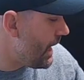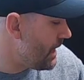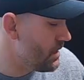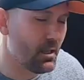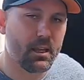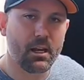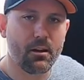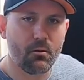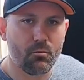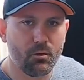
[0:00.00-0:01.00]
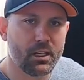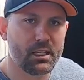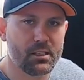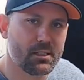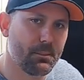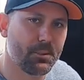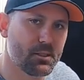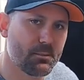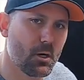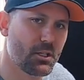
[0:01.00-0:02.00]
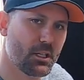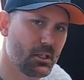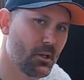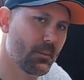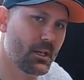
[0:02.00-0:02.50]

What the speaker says: And they're really the simplest mod you can do.